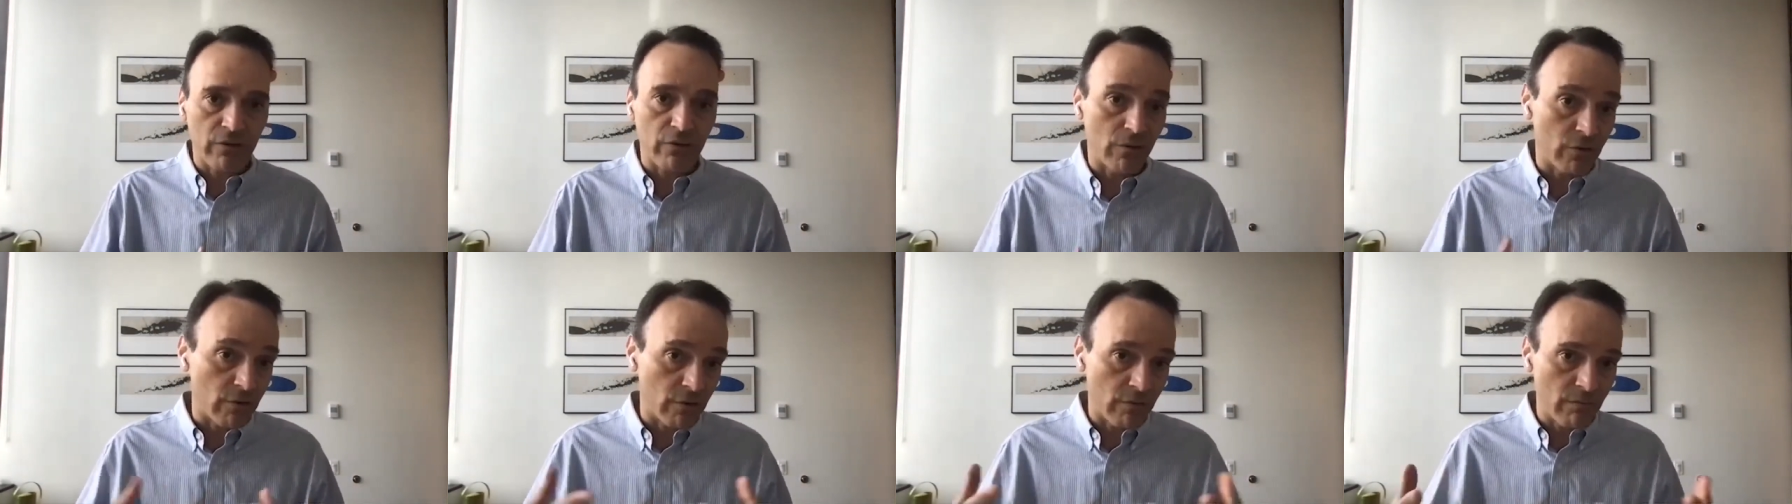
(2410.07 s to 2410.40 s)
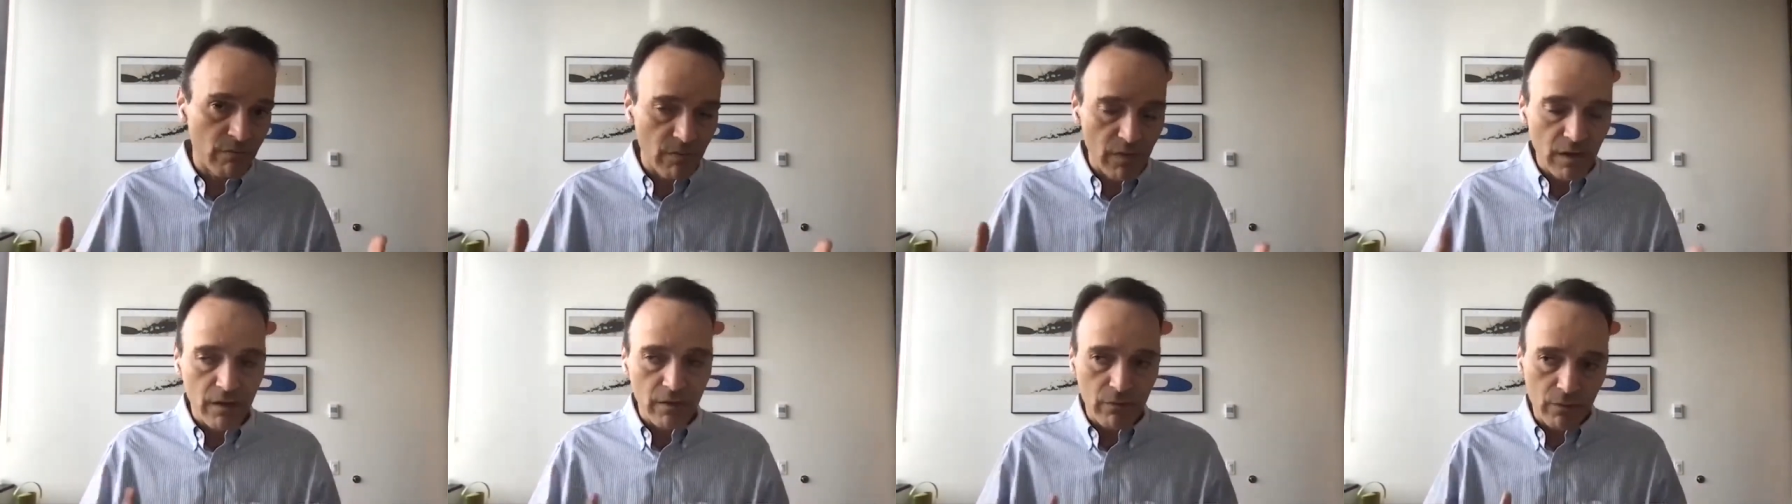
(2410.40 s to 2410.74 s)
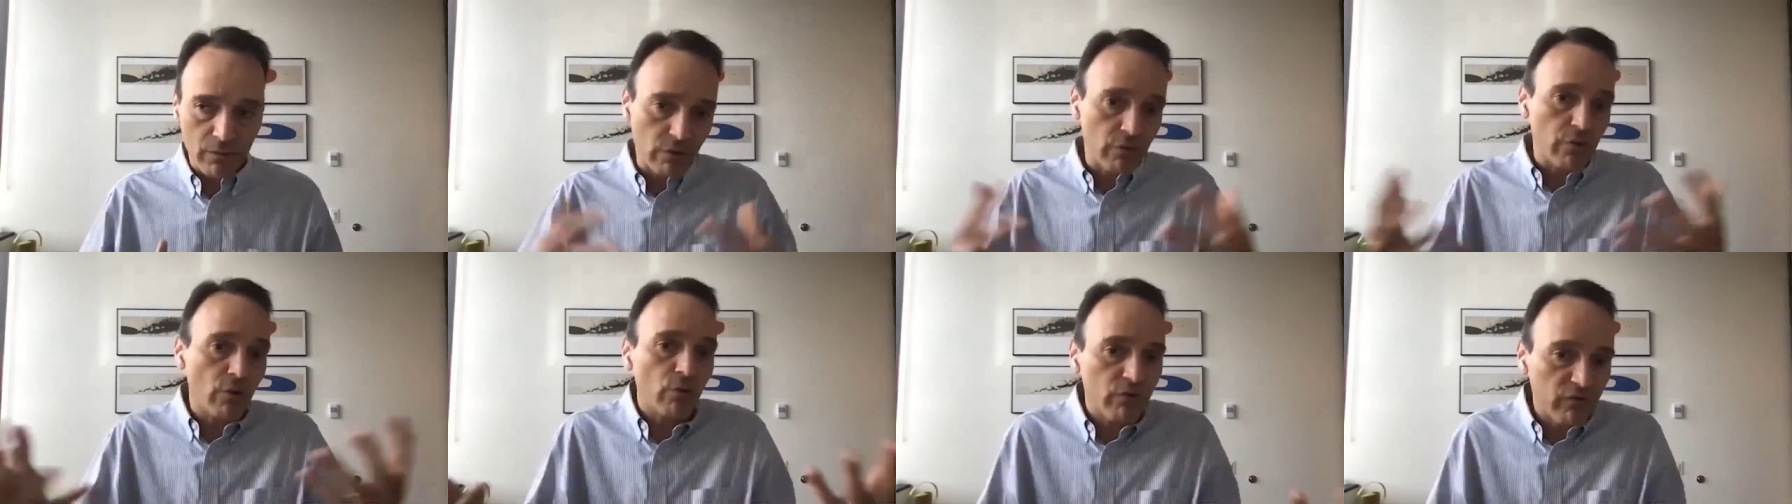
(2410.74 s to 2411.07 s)
Or, or
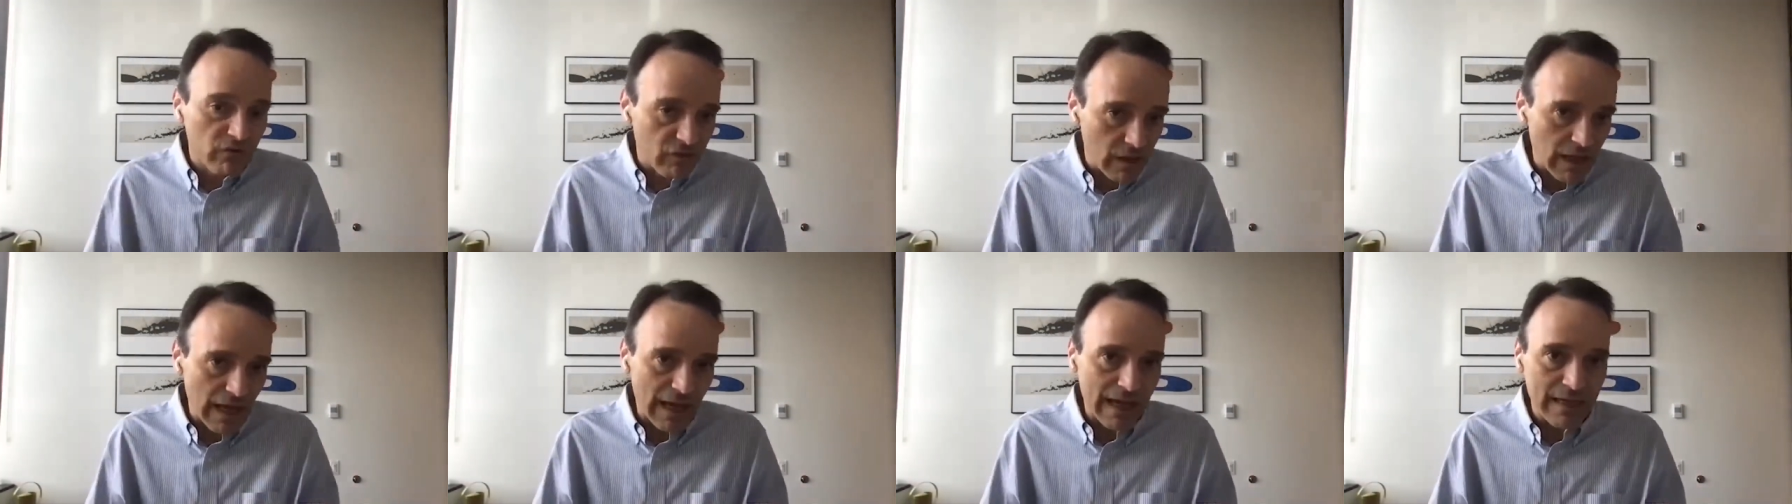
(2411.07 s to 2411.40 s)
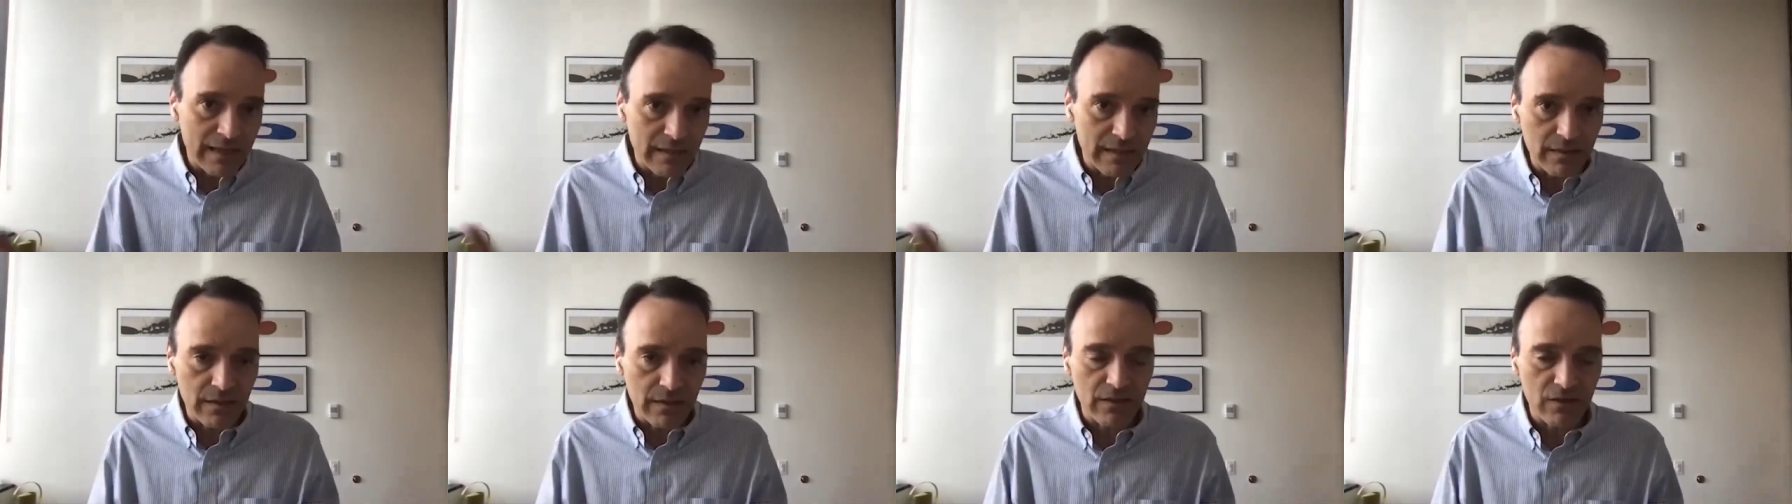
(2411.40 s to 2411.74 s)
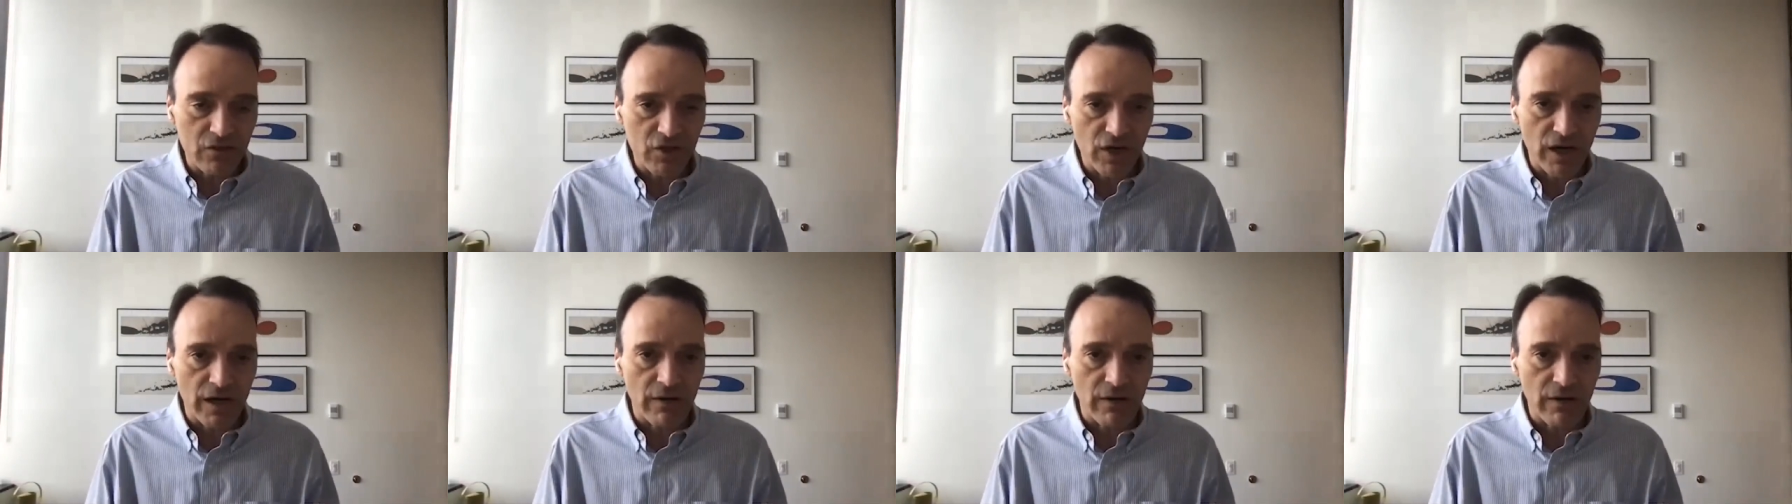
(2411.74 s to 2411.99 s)
with those days in